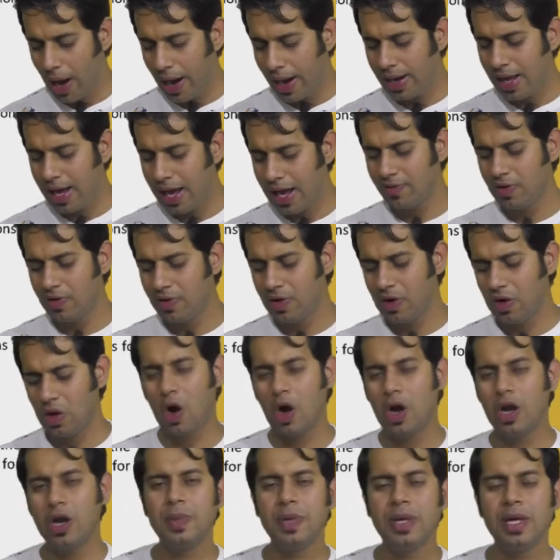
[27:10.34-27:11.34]
and I will
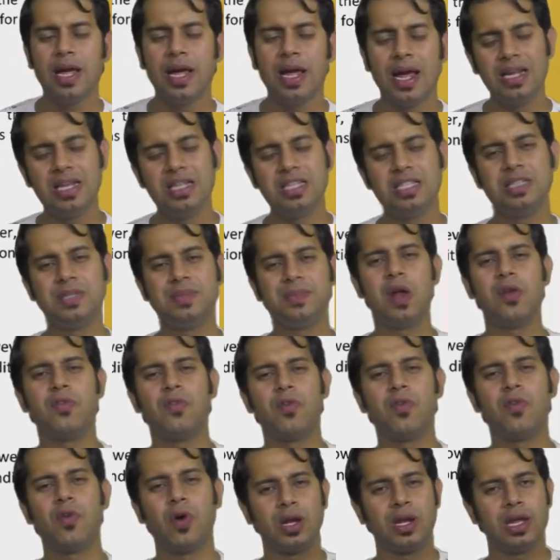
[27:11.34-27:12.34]
not be eligible
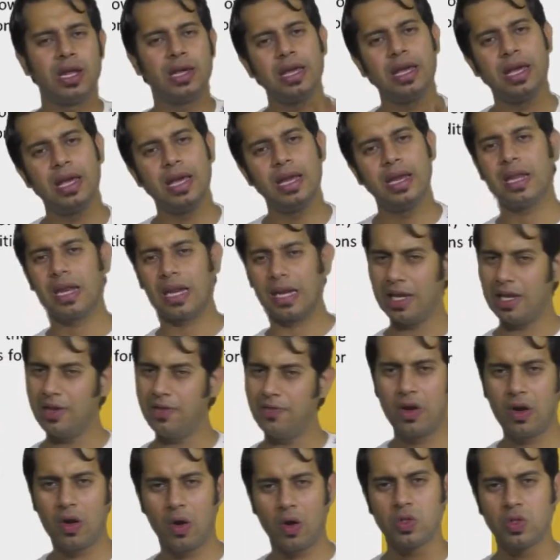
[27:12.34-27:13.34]
for taking any
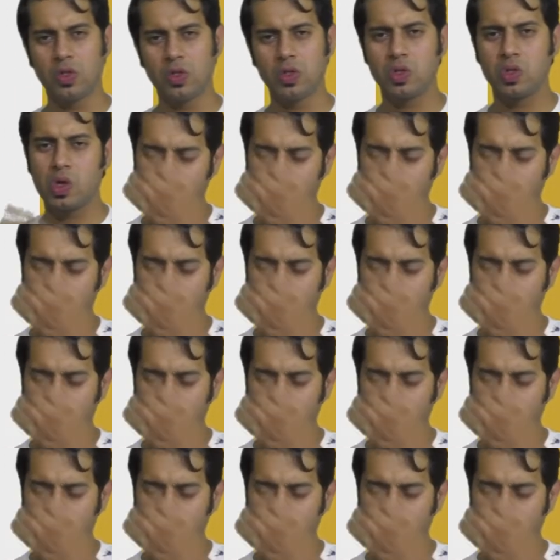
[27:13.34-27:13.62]
refund also